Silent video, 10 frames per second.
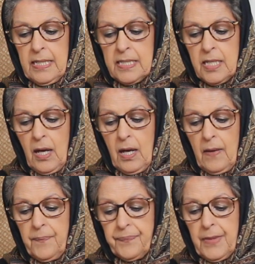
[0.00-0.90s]

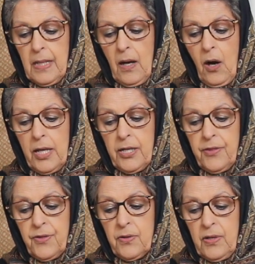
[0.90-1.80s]
Nisa,
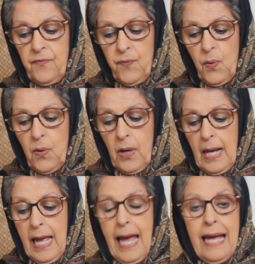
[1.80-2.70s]
ayah 34,
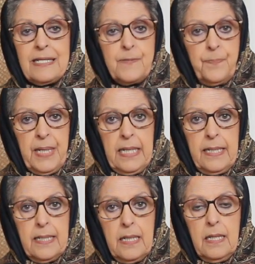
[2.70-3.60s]
as
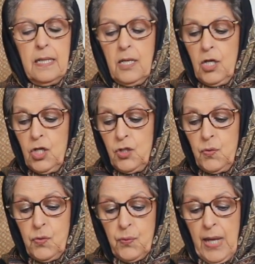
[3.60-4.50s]
beat,
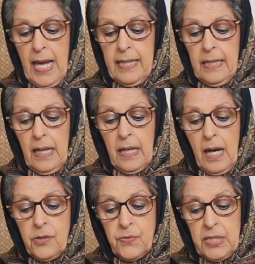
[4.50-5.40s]
you create a
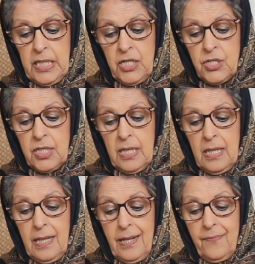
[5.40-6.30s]

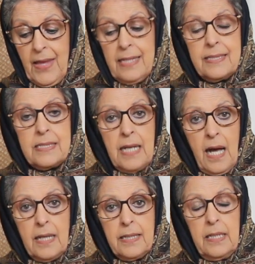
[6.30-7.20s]
contradiction that is
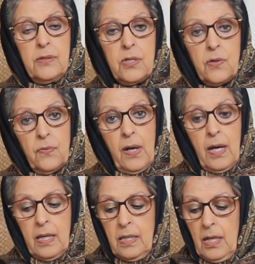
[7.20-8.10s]
not in the
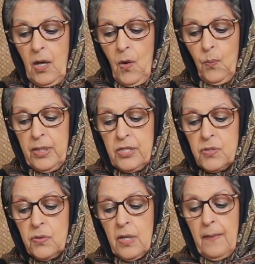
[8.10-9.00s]
Quran with
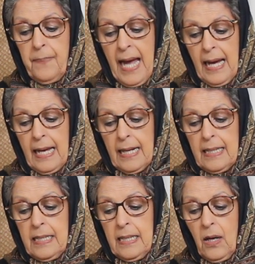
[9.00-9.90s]
Surah
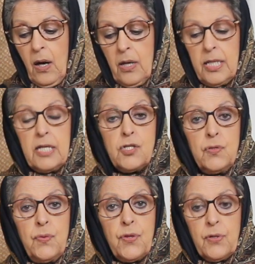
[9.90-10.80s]
Baqarah, ayah
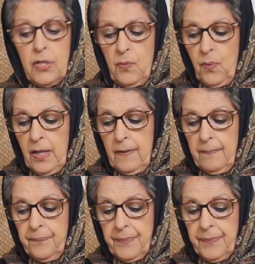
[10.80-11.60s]
231,